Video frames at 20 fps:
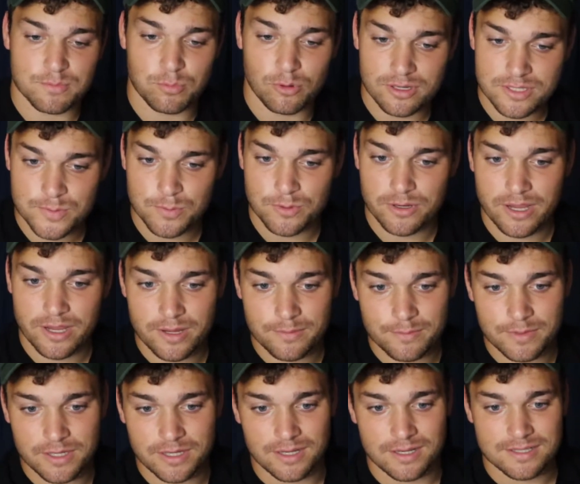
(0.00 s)
points per game,
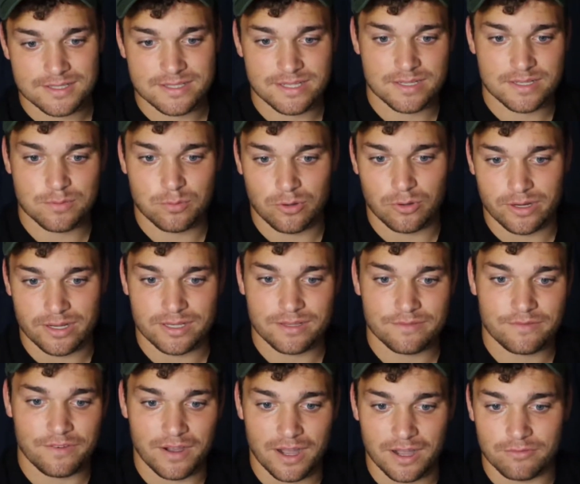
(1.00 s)

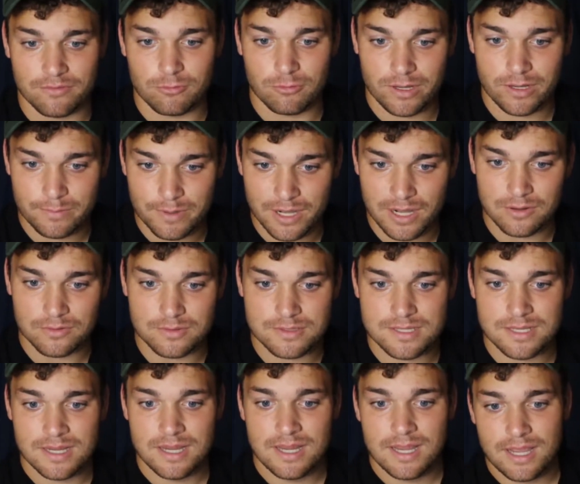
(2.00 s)
6.5 rebounds,
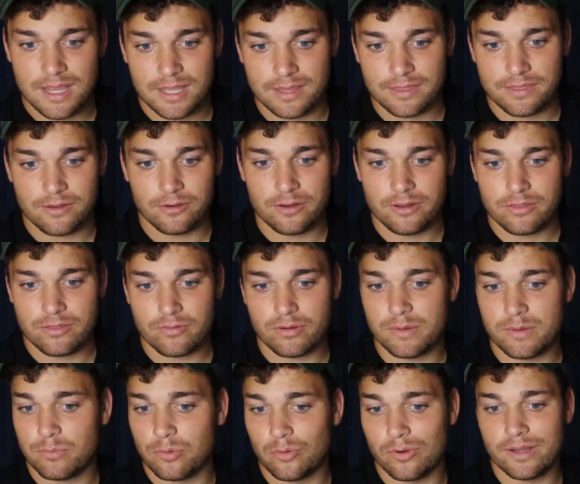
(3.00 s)
and
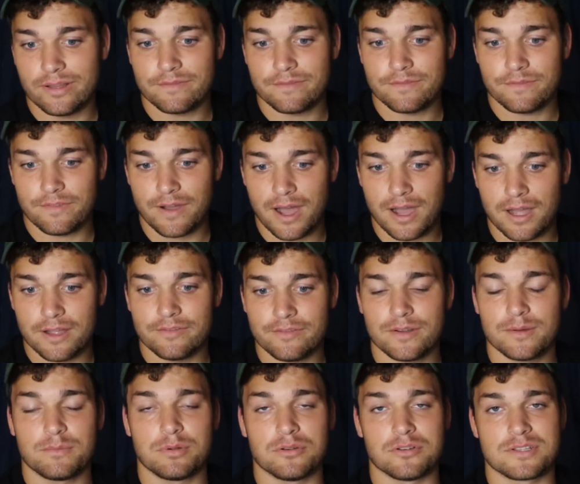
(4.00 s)

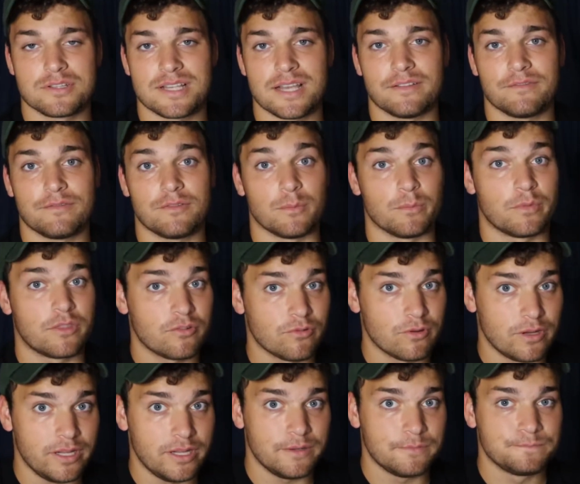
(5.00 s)
33.5% from
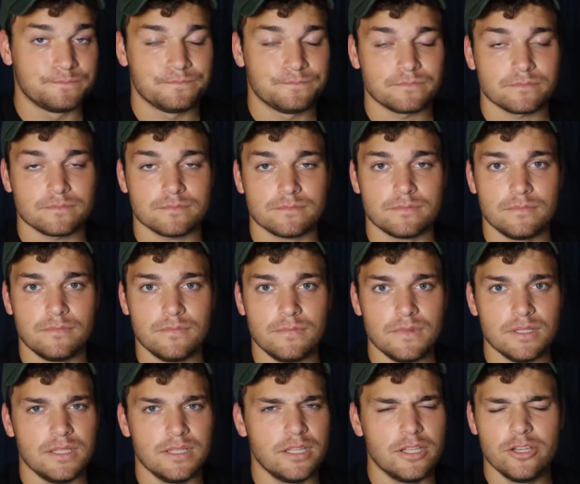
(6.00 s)
three.
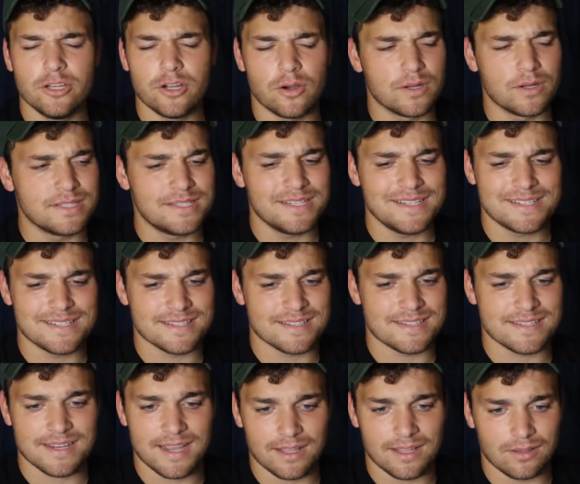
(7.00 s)
A decent
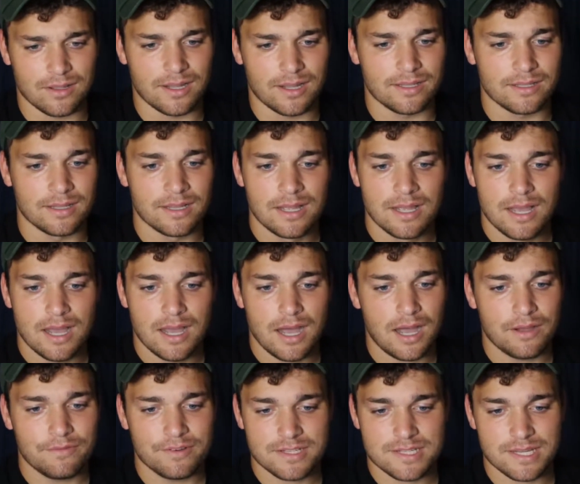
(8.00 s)
stat line.
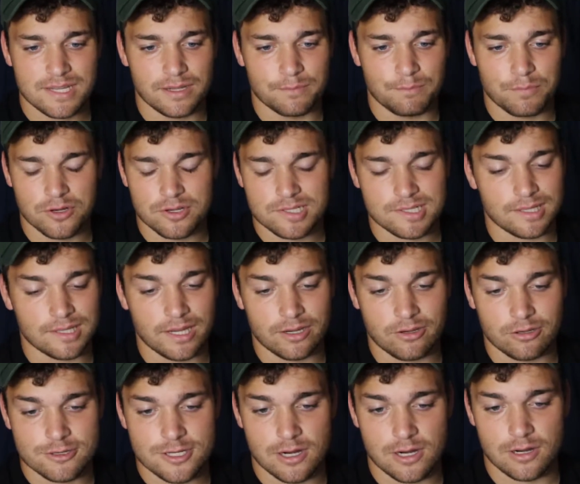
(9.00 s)
Obviously, a person like
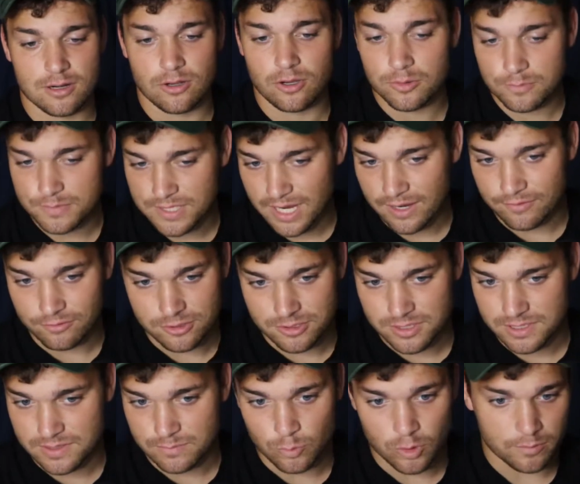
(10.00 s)
Richard Holmes
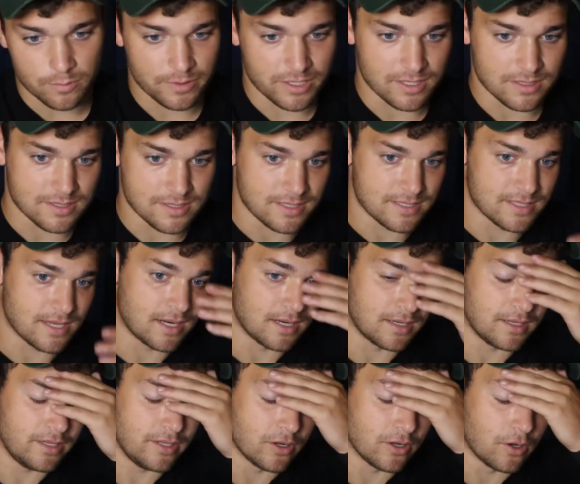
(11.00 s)
averages more because he's on
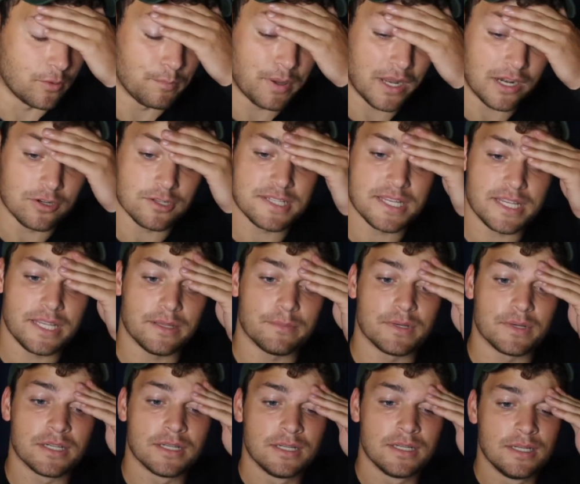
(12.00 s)
a better
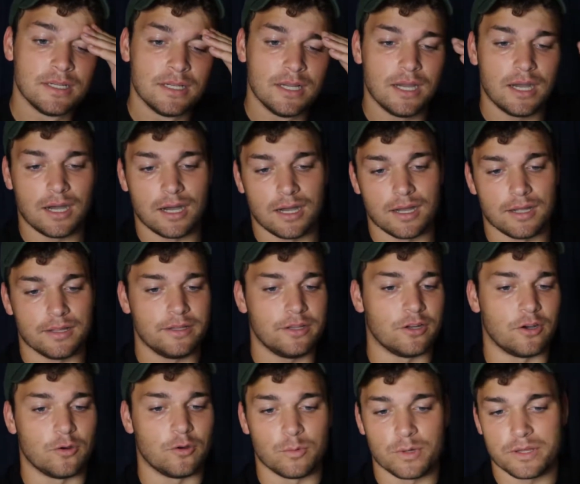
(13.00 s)
team.
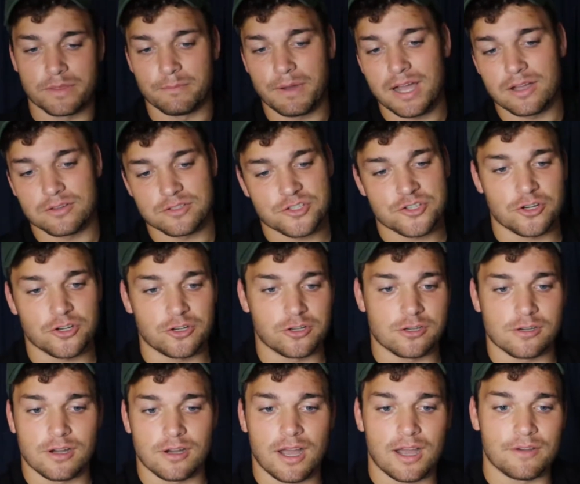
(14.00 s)
With Myles
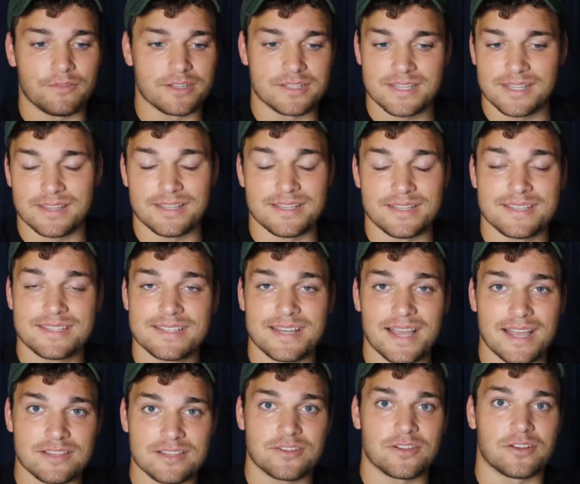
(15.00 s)
Turner, obviously these
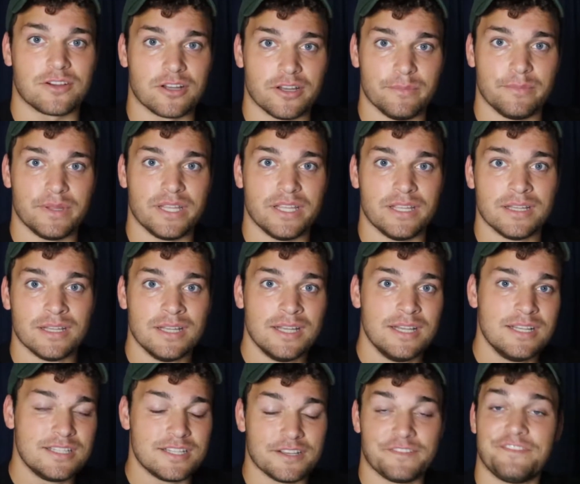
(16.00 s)
stats are going to be
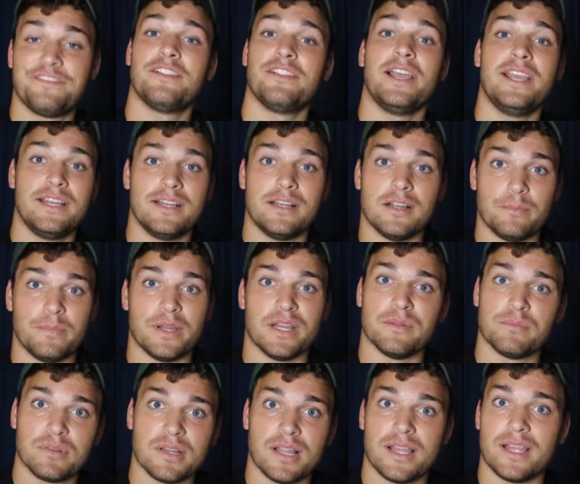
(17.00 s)
deflated a bit
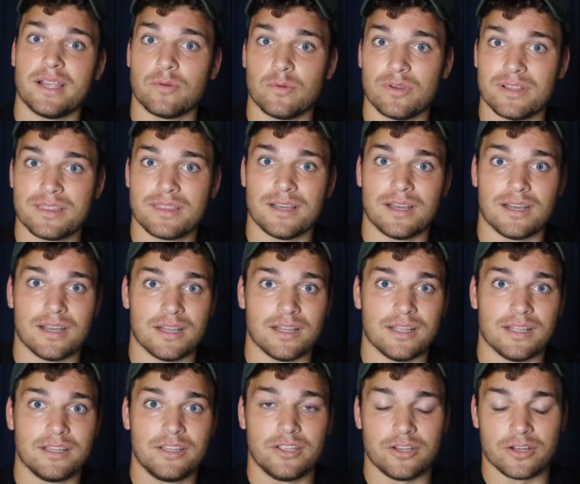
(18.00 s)
playing with
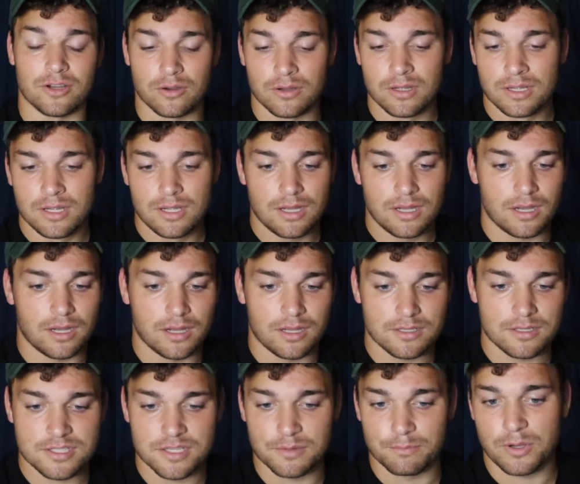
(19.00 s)

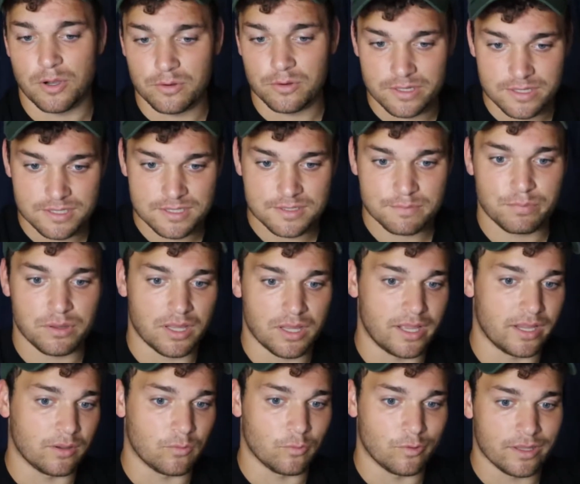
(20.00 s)
Sabonis,
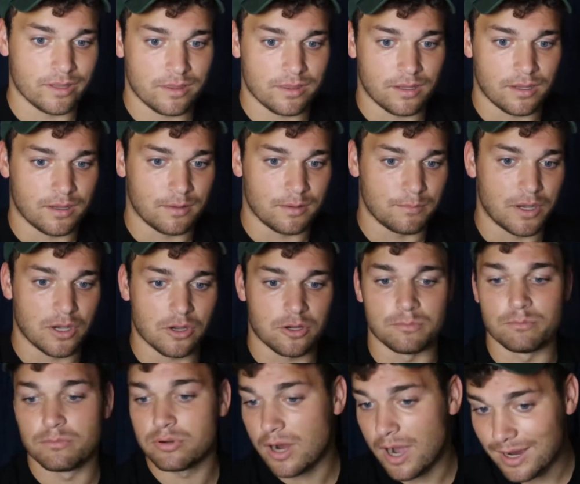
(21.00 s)
playing with Malcolm
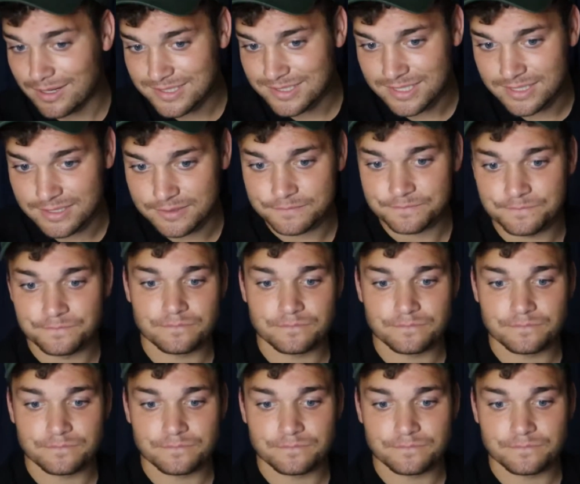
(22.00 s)
Brogdon.